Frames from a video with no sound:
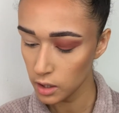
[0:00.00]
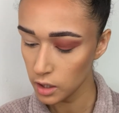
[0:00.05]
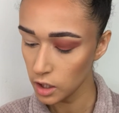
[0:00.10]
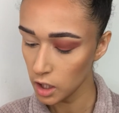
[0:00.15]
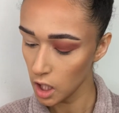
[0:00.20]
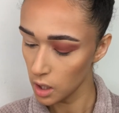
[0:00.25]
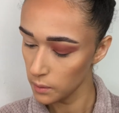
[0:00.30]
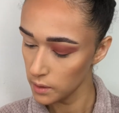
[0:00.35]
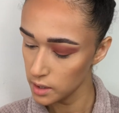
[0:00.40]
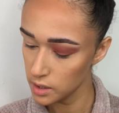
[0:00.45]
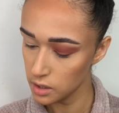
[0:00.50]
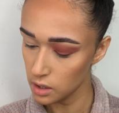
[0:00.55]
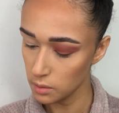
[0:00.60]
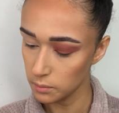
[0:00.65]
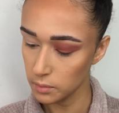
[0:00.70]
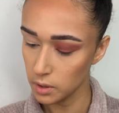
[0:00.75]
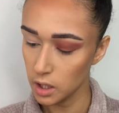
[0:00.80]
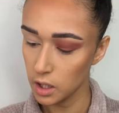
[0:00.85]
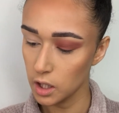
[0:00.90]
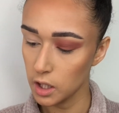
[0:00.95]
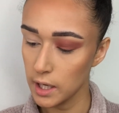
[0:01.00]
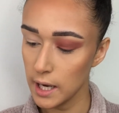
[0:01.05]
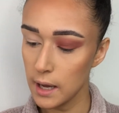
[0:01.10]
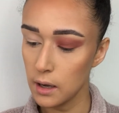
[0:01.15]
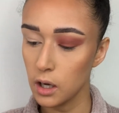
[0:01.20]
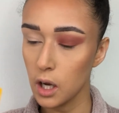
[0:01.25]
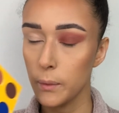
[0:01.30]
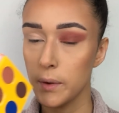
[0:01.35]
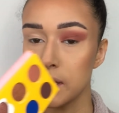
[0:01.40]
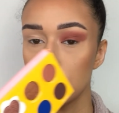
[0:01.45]
going to
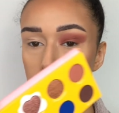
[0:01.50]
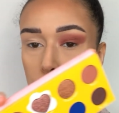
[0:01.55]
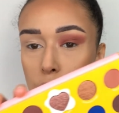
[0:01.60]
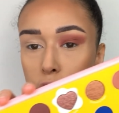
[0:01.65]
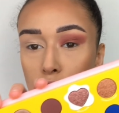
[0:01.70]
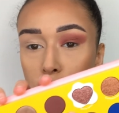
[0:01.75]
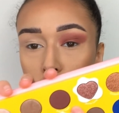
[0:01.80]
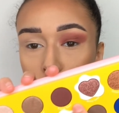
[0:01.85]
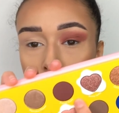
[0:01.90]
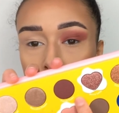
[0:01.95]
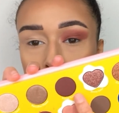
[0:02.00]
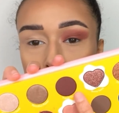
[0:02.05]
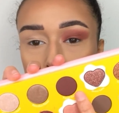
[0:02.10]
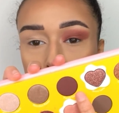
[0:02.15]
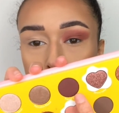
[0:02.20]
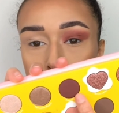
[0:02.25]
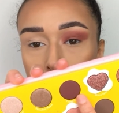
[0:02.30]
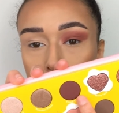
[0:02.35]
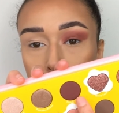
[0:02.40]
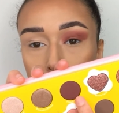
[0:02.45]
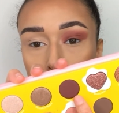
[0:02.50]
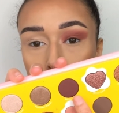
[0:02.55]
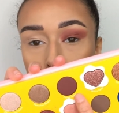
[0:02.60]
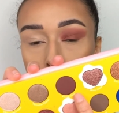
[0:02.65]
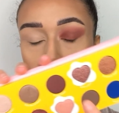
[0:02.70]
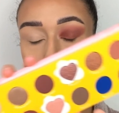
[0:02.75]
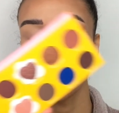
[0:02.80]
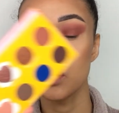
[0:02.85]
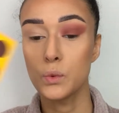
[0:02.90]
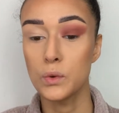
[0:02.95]
now go into the shade French
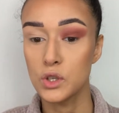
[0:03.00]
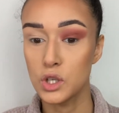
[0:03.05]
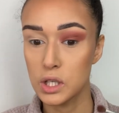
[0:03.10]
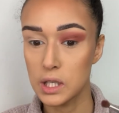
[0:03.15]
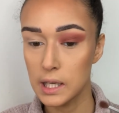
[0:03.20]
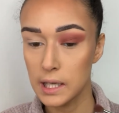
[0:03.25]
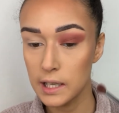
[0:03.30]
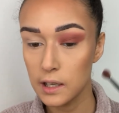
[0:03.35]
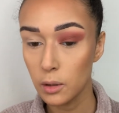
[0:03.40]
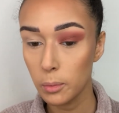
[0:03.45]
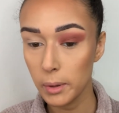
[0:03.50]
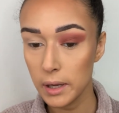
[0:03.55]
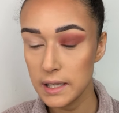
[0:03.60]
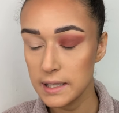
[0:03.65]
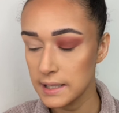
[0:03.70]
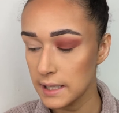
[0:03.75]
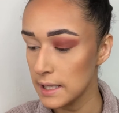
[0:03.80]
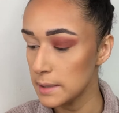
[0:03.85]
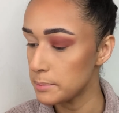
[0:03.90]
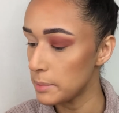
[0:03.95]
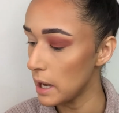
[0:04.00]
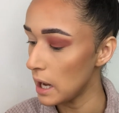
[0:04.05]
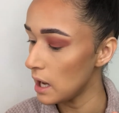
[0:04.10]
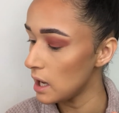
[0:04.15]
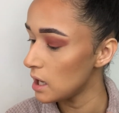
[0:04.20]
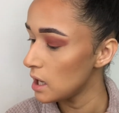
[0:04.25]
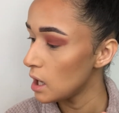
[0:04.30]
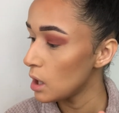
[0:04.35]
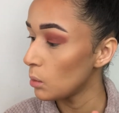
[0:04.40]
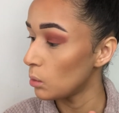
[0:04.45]
Toast, which is a little bit
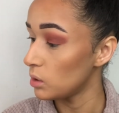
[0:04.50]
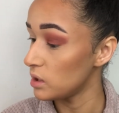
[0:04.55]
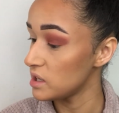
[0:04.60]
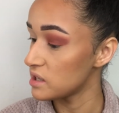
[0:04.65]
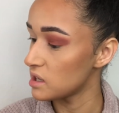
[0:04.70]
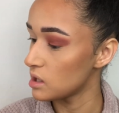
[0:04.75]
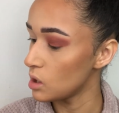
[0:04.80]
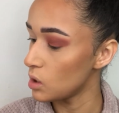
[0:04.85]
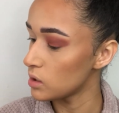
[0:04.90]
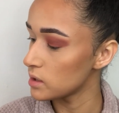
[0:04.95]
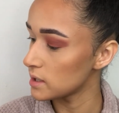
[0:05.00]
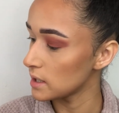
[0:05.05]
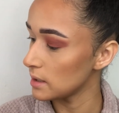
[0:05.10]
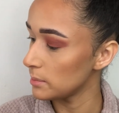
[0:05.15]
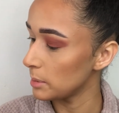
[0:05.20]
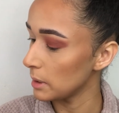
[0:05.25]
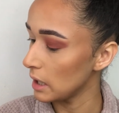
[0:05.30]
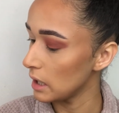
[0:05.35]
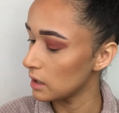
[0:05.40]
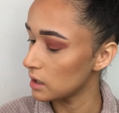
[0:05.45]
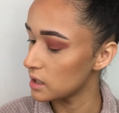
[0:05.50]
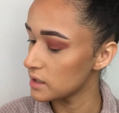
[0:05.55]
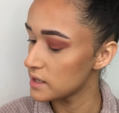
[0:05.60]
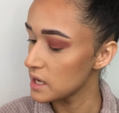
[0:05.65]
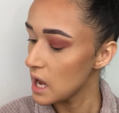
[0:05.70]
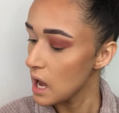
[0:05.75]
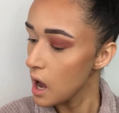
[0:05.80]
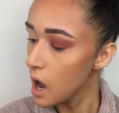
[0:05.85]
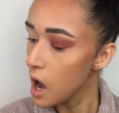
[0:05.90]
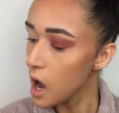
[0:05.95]
deeper. Well, it is a lot deeper because
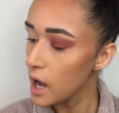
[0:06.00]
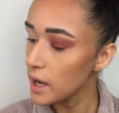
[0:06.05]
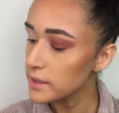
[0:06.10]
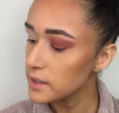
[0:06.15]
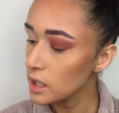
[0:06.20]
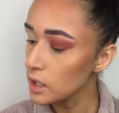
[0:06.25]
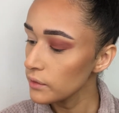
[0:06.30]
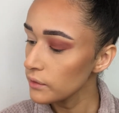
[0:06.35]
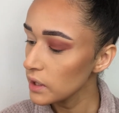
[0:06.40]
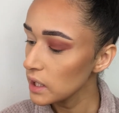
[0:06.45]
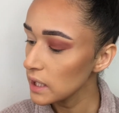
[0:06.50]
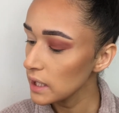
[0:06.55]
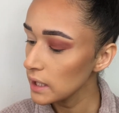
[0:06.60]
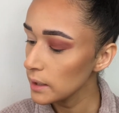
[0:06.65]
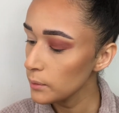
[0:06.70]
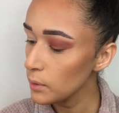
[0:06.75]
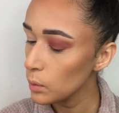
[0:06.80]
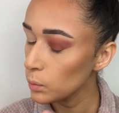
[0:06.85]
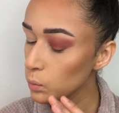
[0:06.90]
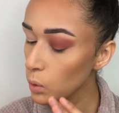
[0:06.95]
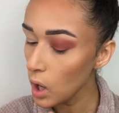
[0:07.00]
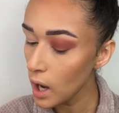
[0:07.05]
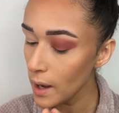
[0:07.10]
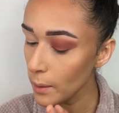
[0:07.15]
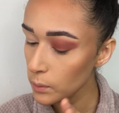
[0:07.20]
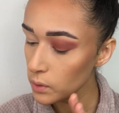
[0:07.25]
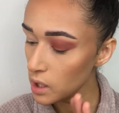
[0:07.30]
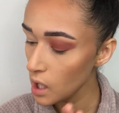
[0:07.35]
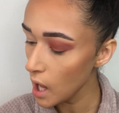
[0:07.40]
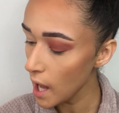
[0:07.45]
I don't really, what I
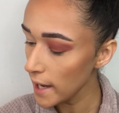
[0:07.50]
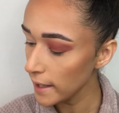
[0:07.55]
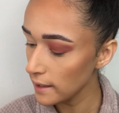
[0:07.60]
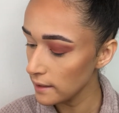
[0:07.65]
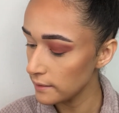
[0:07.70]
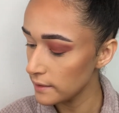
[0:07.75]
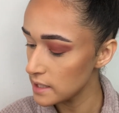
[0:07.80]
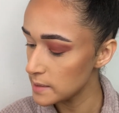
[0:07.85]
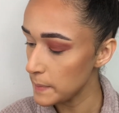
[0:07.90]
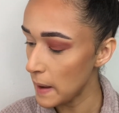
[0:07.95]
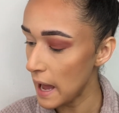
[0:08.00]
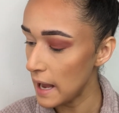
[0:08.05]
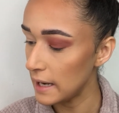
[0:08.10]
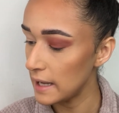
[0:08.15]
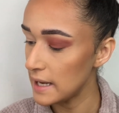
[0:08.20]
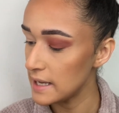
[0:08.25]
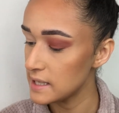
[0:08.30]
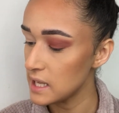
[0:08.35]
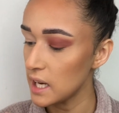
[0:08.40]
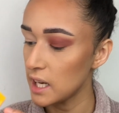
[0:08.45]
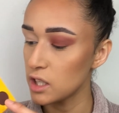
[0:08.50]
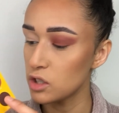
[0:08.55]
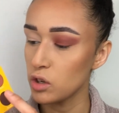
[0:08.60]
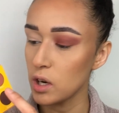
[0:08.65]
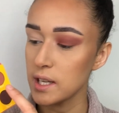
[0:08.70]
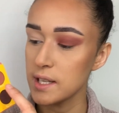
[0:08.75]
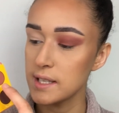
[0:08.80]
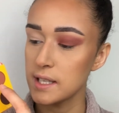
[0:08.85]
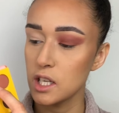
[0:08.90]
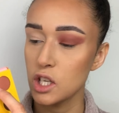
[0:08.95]
would like in this palette is like a
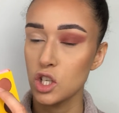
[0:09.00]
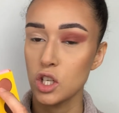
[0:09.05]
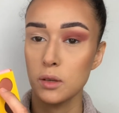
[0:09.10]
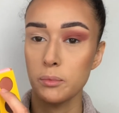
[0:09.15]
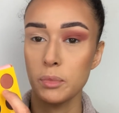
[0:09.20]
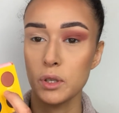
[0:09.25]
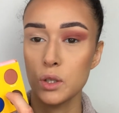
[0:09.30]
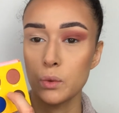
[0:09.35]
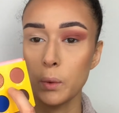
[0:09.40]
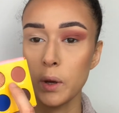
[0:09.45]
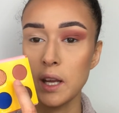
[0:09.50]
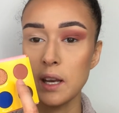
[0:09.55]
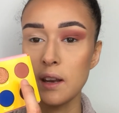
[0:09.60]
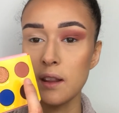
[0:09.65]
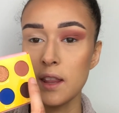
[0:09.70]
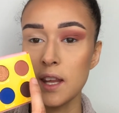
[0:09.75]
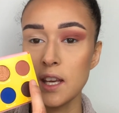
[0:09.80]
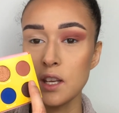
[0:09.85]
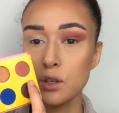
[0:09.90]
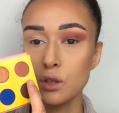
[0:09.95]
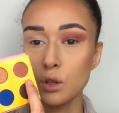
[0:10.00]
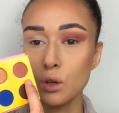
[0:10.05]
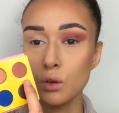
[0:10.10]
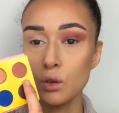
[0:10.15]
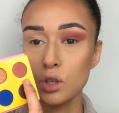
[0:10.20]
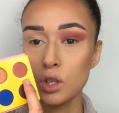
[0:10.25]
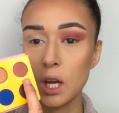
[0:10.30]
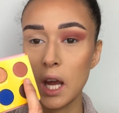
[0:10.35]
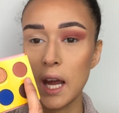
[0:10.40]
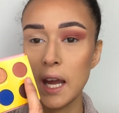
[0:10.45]
transition between these two
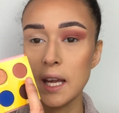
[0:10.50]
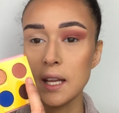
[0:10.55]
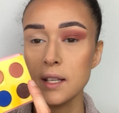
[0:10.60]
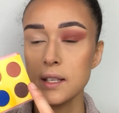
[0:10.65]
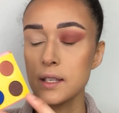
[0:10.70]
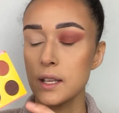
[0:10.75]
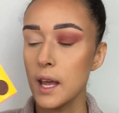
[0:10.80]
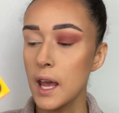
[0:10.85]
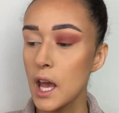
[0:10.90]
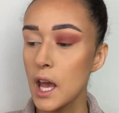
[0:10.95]
shades.